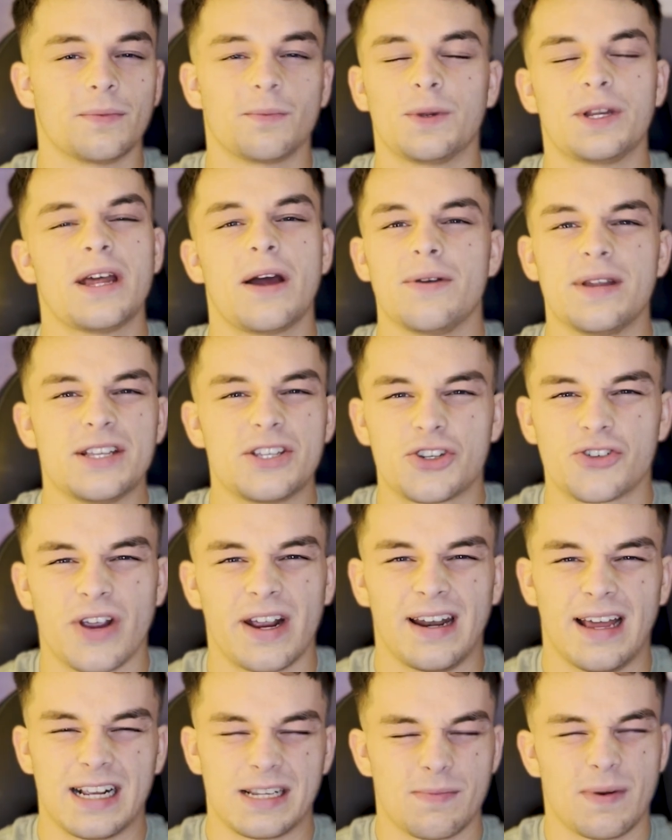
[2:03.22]
we don't need to
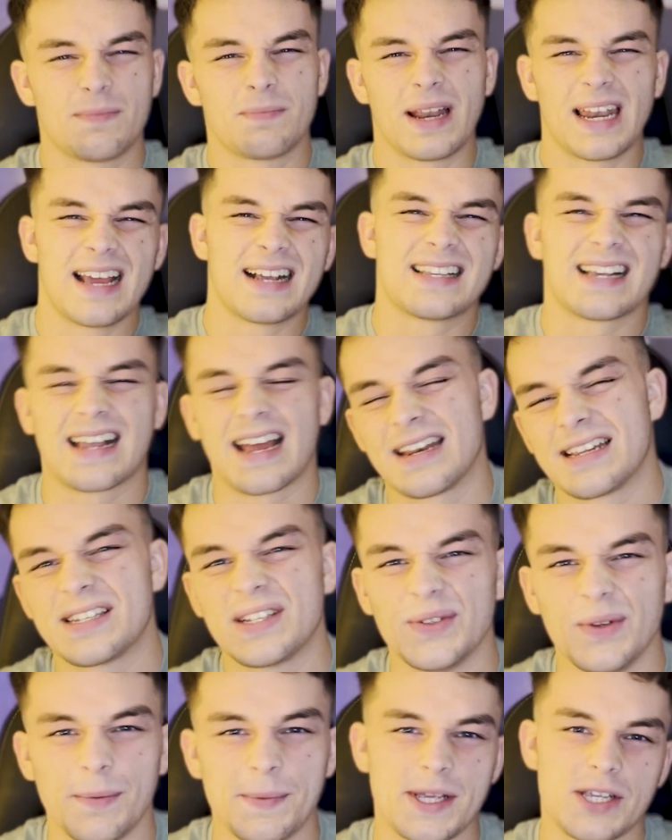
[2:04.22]
train legs. My legs are kind of
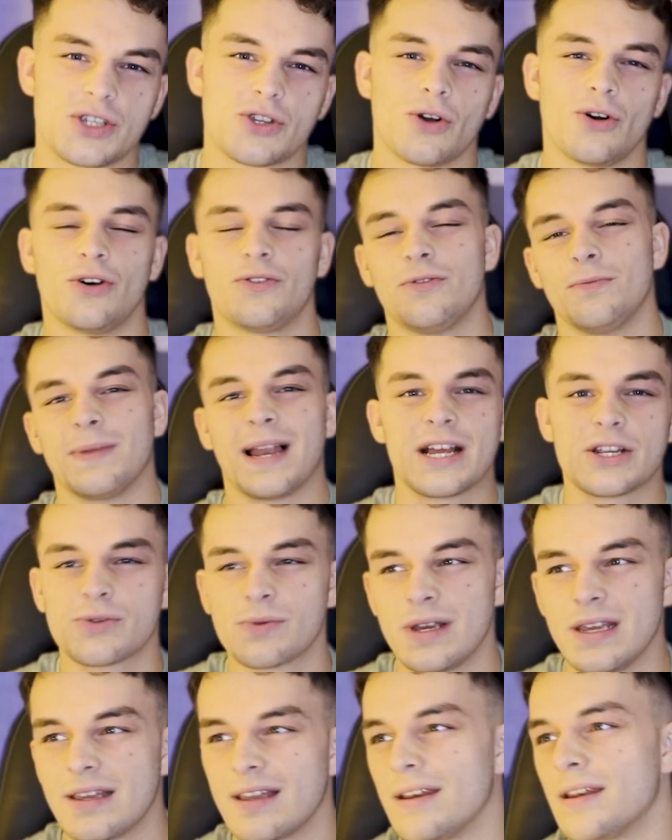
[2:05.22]
still a bit sore from last
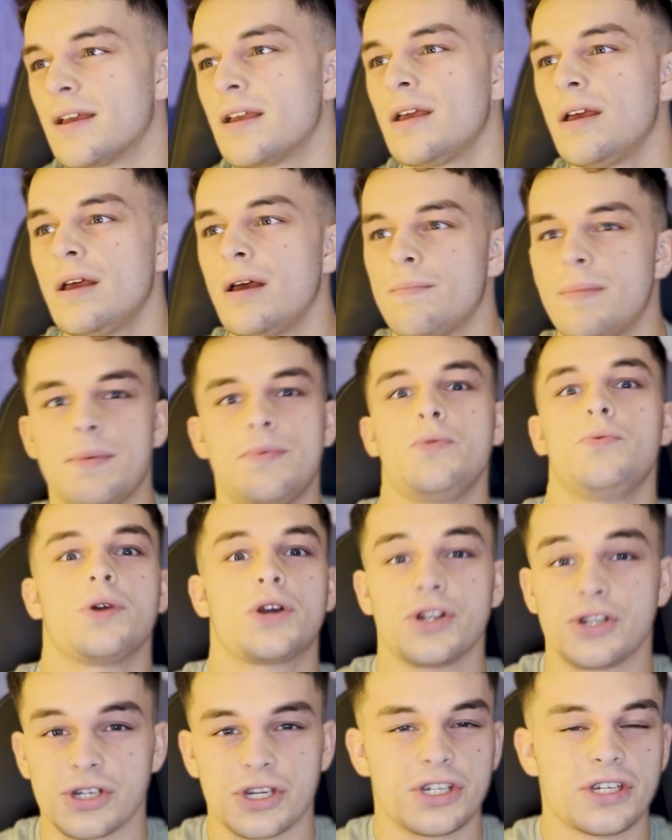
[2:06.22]
week, and maybe we
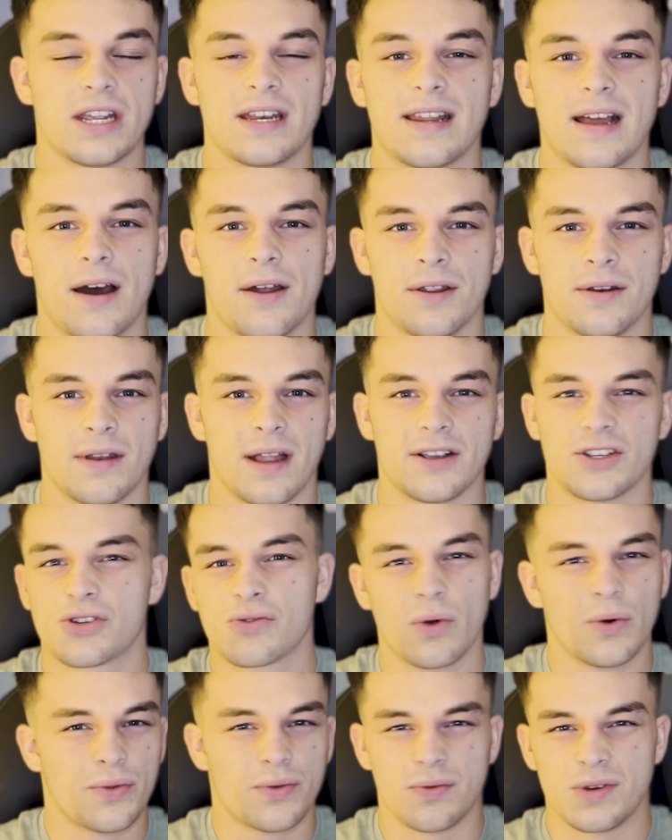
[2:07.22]
could just sit down and like
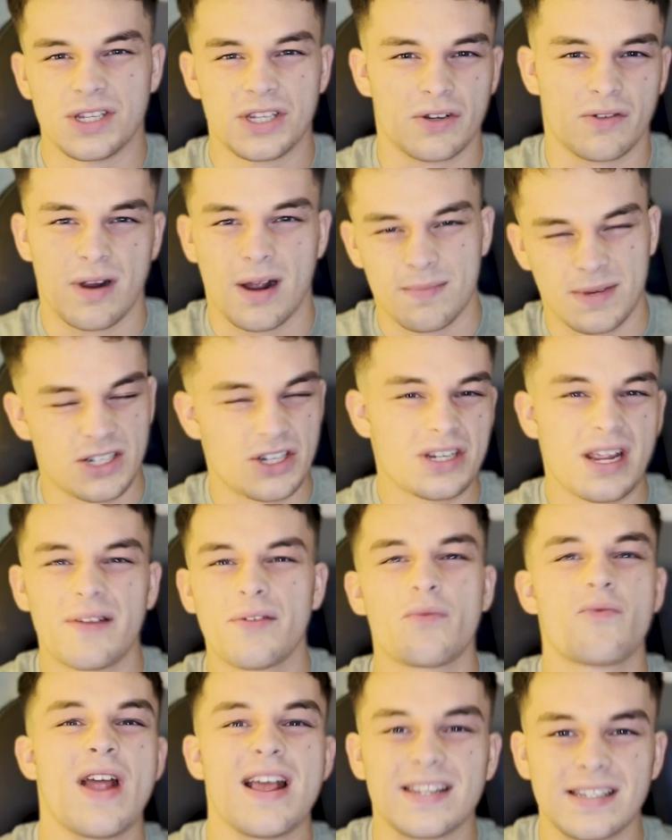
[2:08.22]
scroll through Instagram and just have
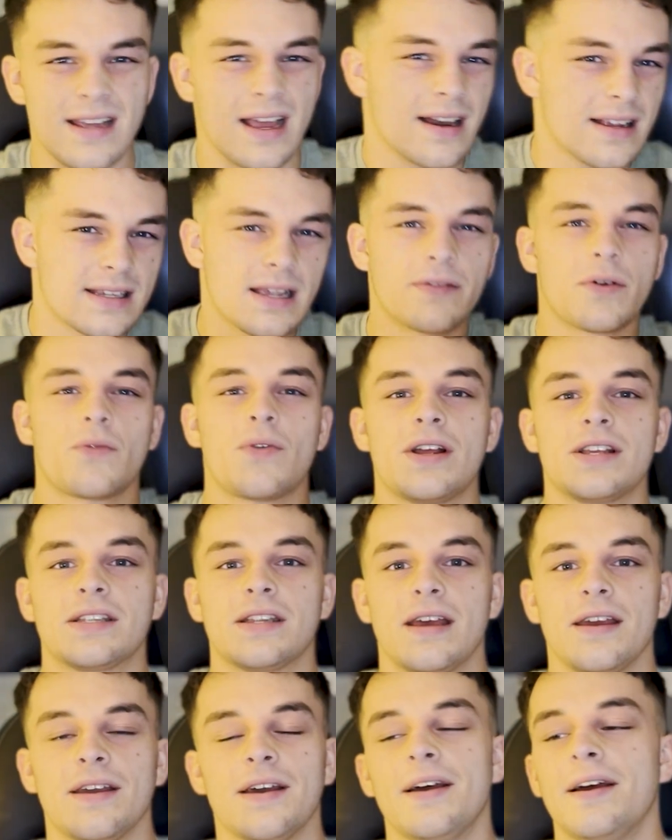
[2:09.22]
a rest day. Let's have a rest
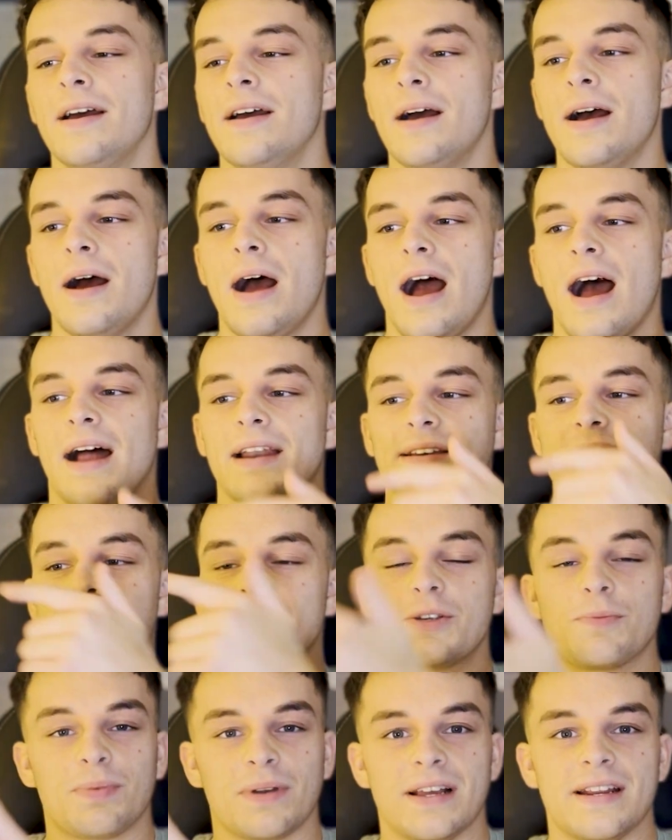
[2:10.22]
day. And
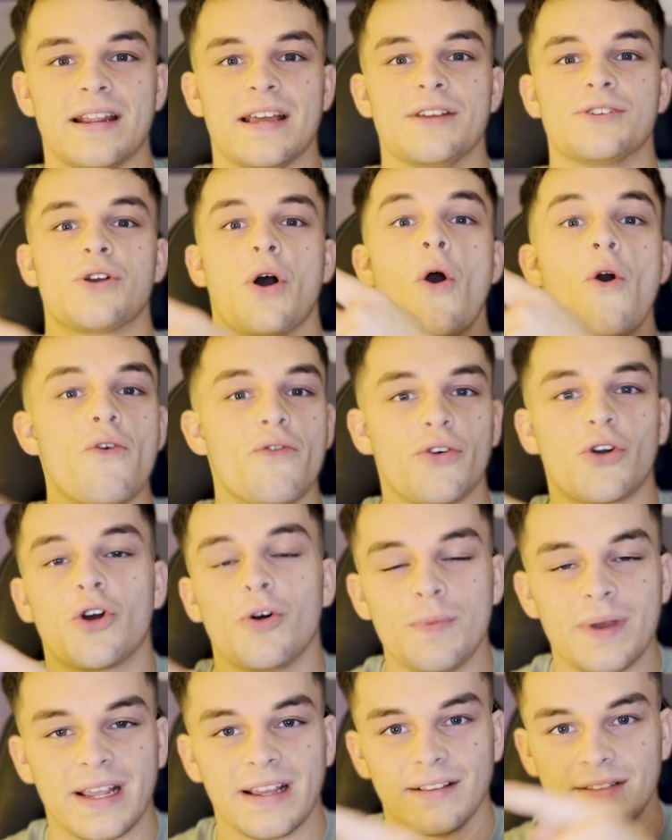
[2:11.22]
discipline is
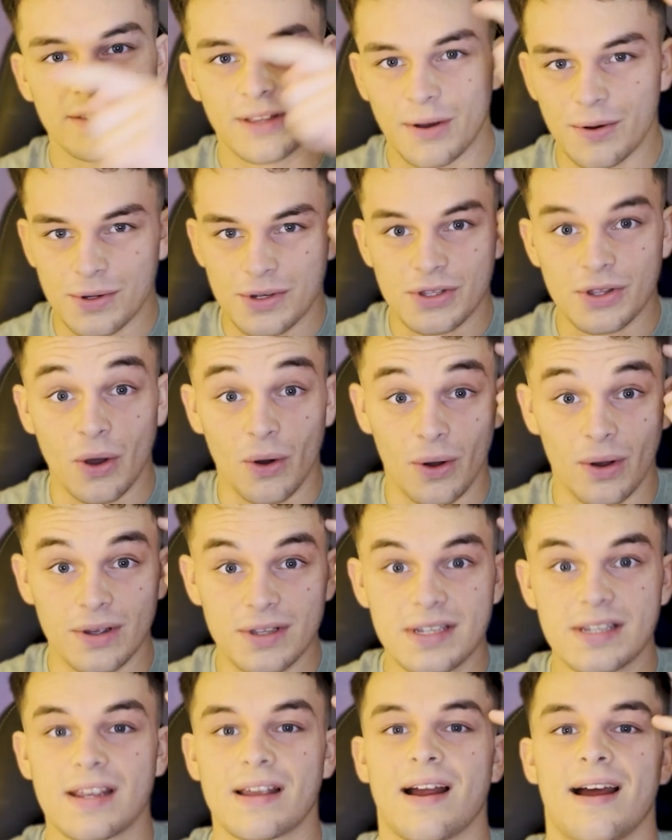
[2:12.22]
overcoming those
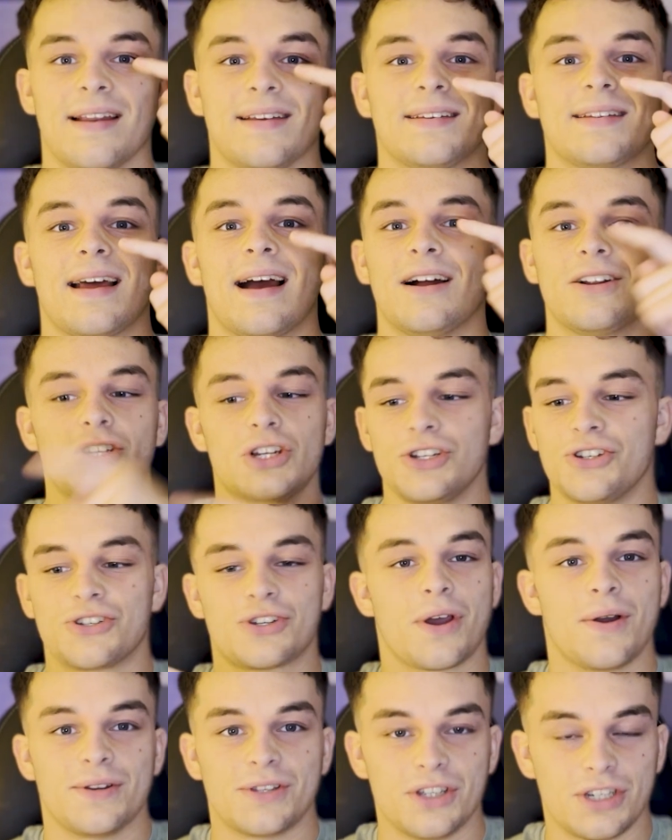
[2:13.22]
thoughts and actually
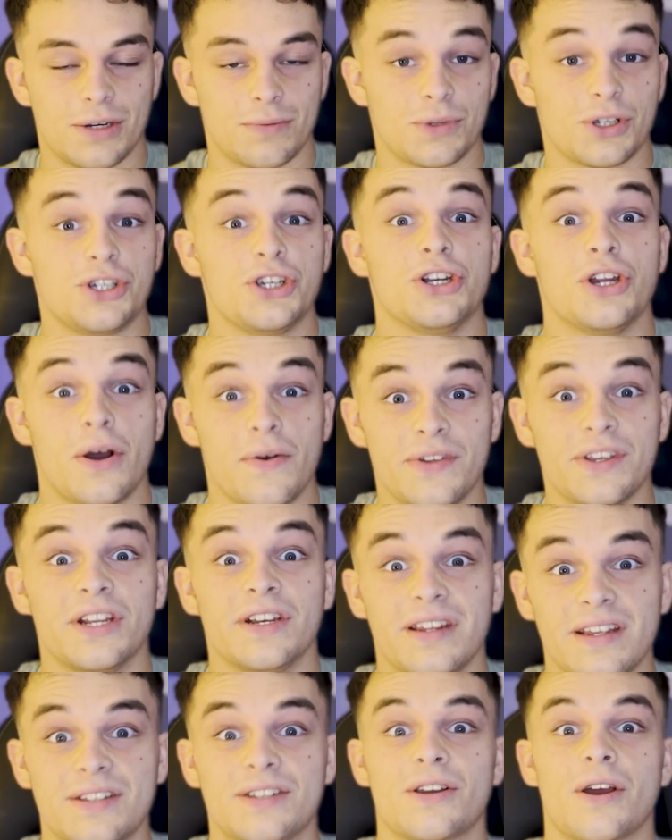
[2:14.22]
just going to the gym because you know that you
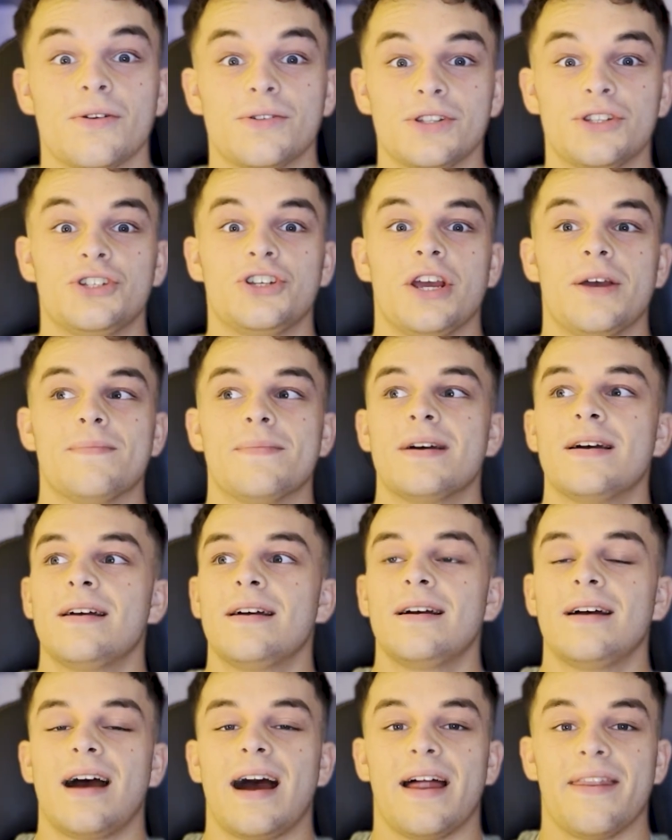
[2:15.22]
need to go to the gym.
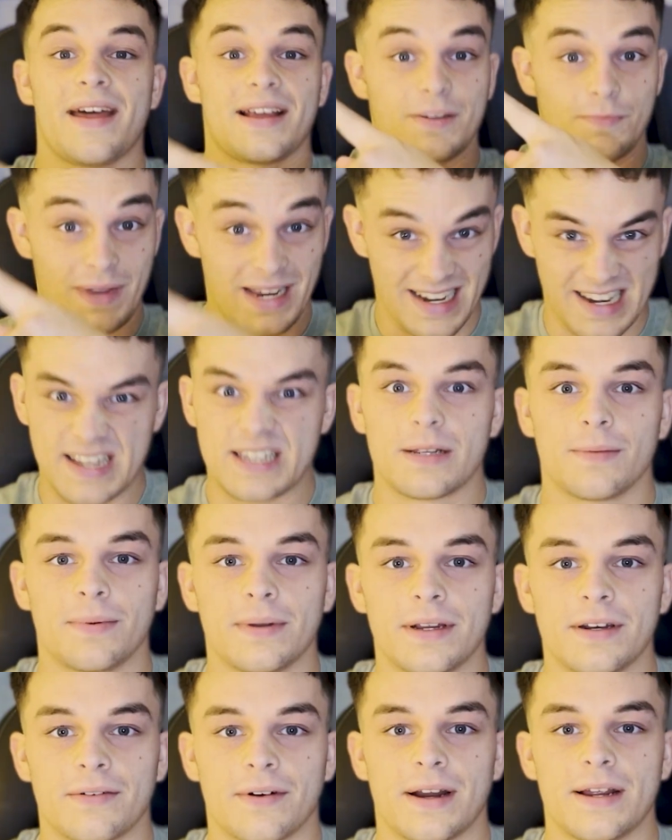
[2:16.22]
And that's being
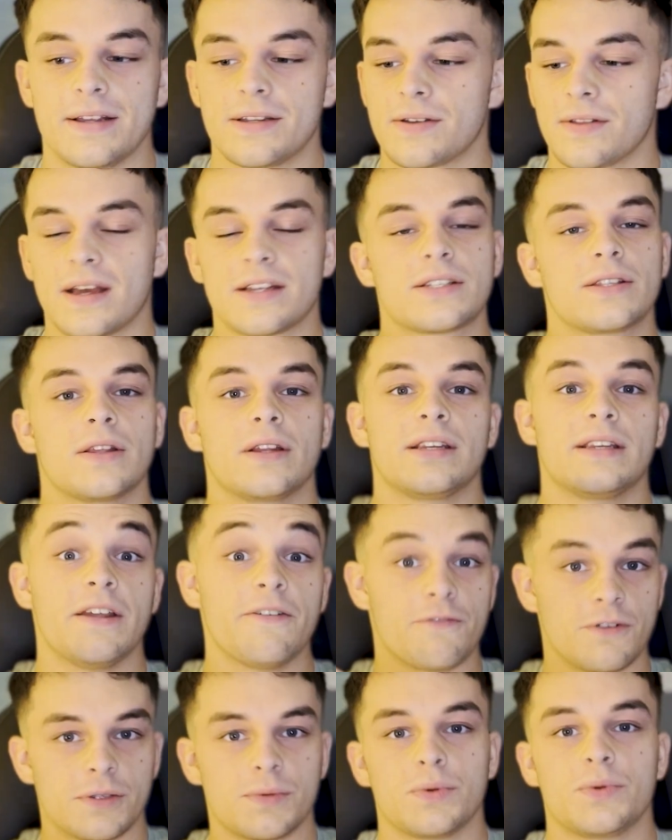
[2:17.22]
disciplined, right? So that's the
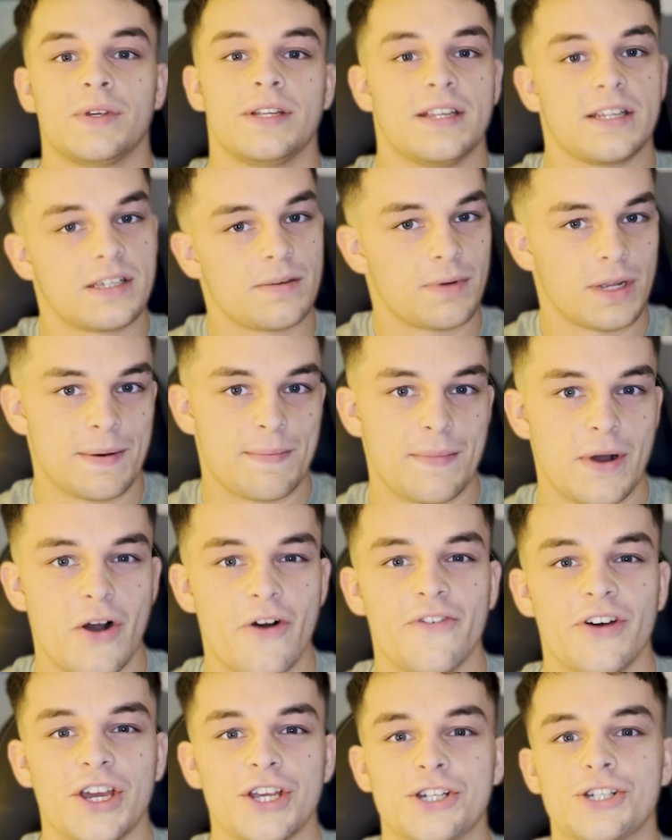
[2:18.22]
difference between discipline and
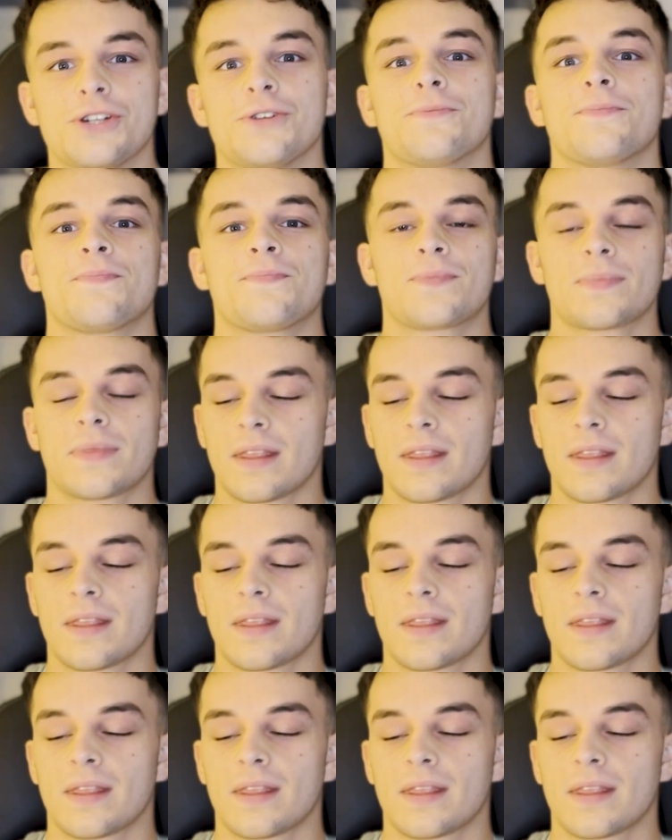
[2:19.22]
motivation.